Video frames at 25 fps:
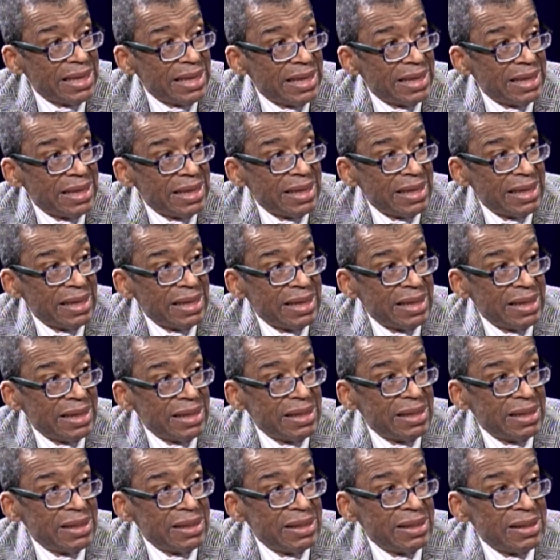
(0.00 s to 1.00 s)
Mm-hmm.
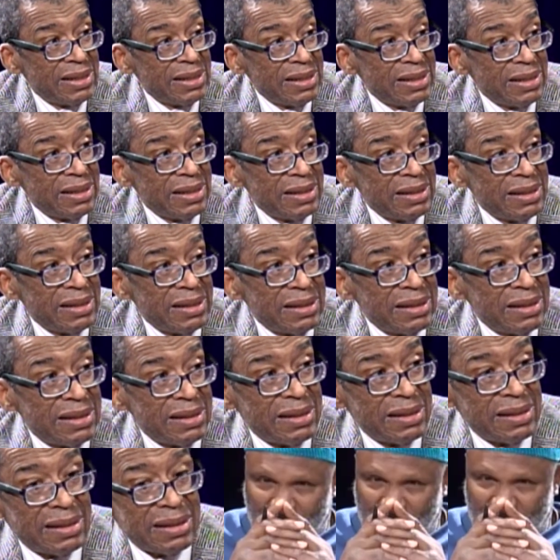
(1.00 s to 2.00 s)
I
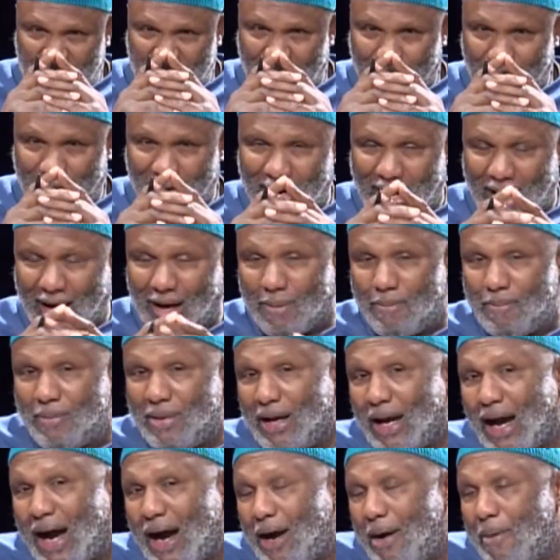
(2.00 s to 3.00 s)
would tell you something. I
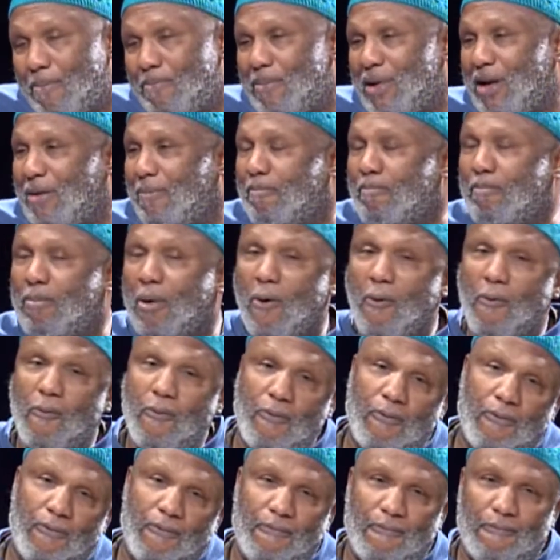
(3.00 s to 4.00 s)
commend
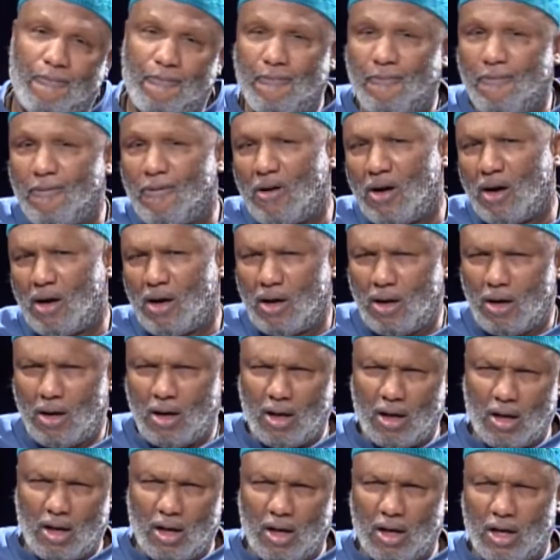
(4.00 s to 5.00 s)
both
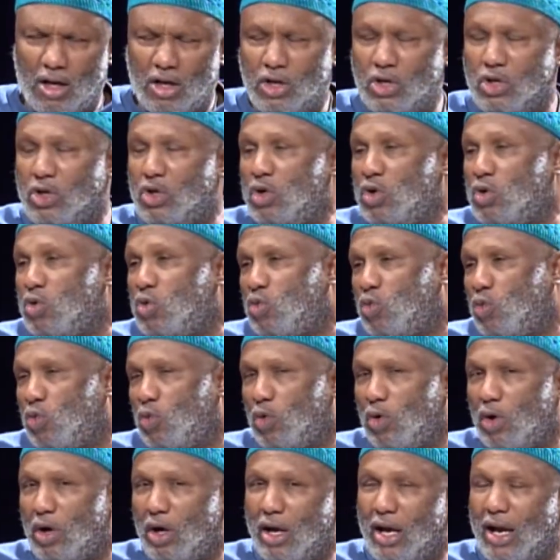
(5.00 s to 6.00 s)
you
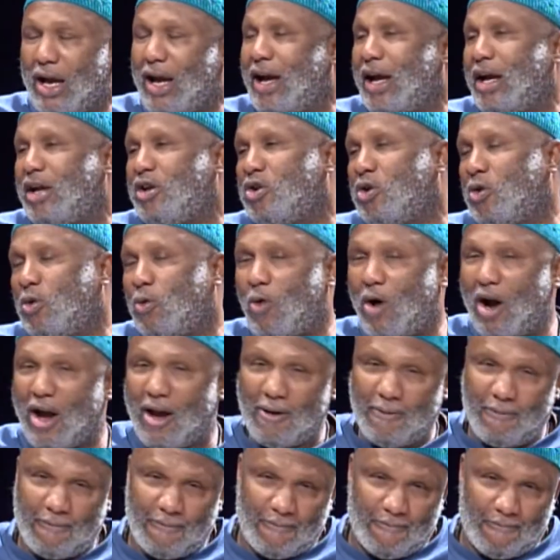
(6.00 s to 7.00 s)
and your
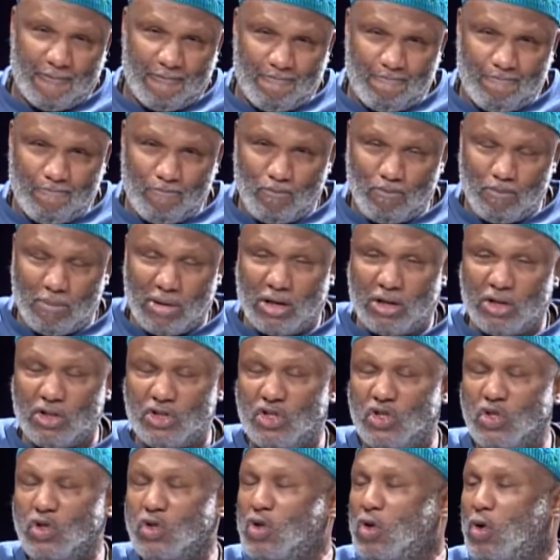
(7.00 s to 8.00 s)
wife
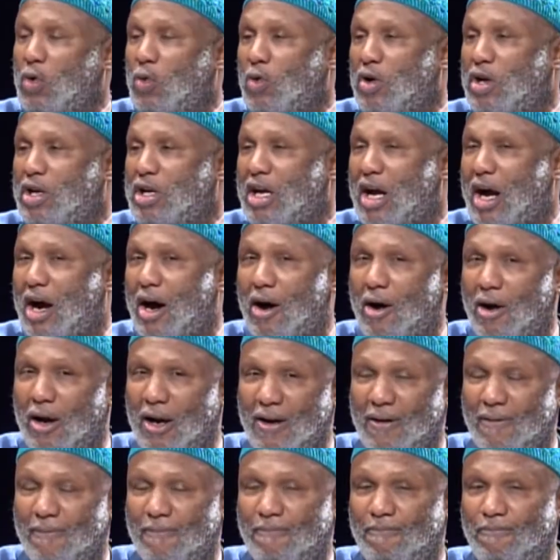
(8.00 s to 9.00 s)
because you know where y'all
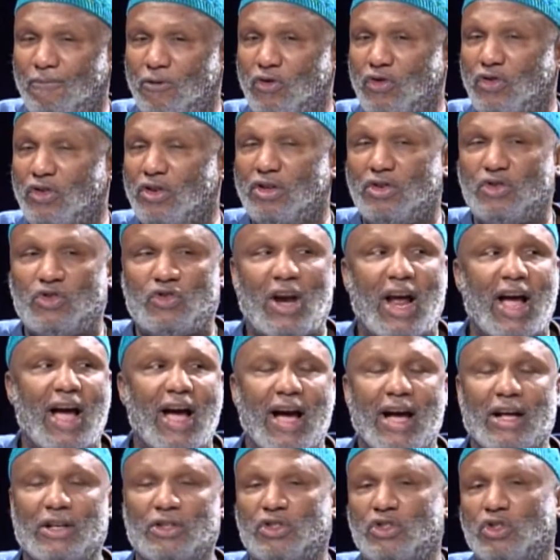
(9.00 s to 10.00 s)
have
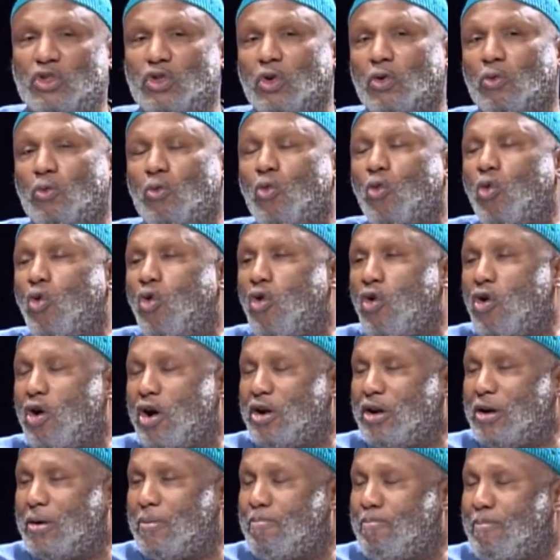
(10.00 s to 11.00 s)
tried to
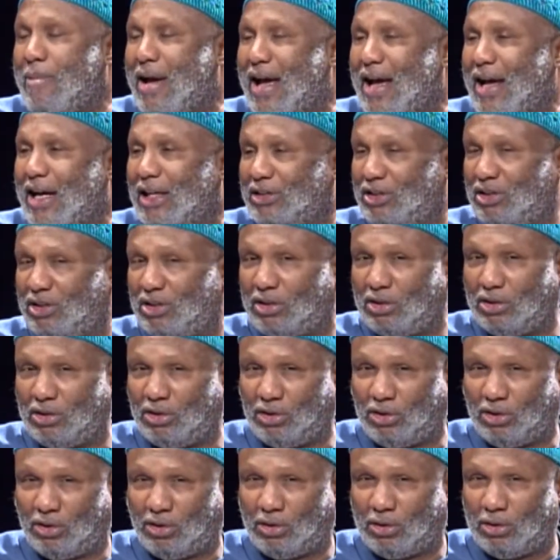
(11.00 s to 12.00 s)
warn the
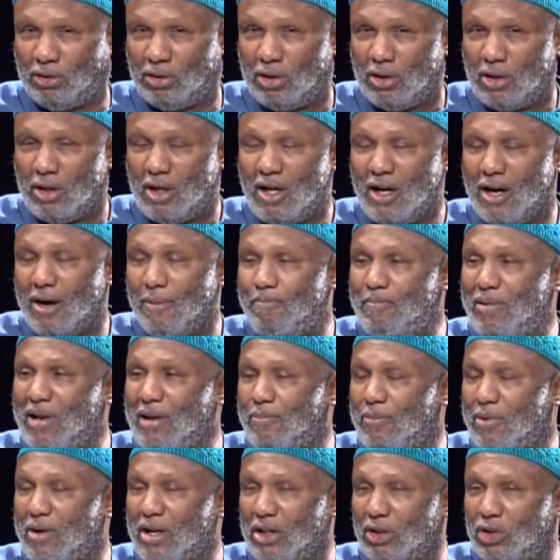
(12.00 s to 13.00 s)
masses of
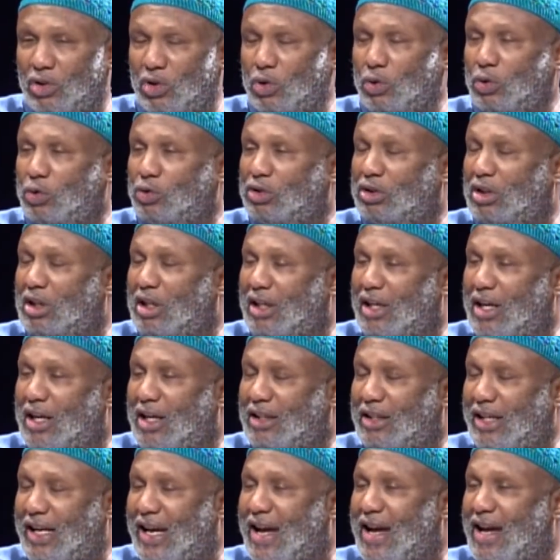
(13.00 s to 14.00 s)
people that choose to look
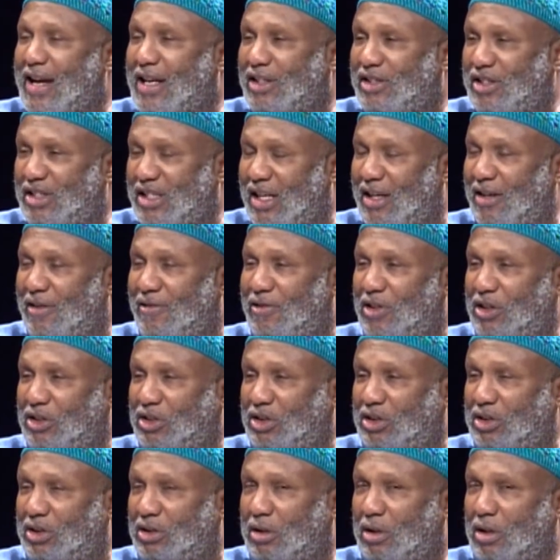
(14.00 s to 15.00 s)
at canned
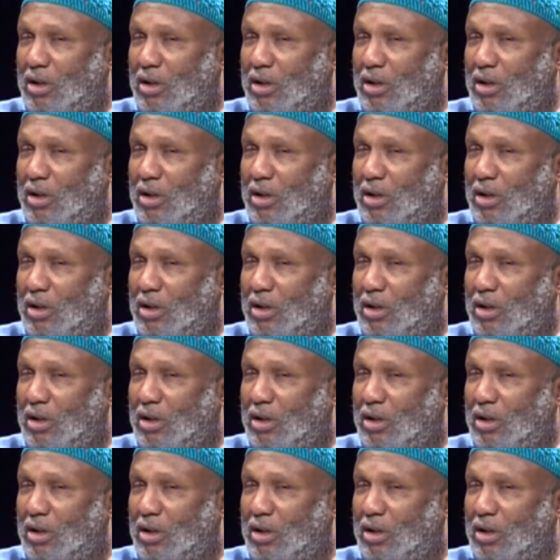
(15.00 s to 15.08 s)
television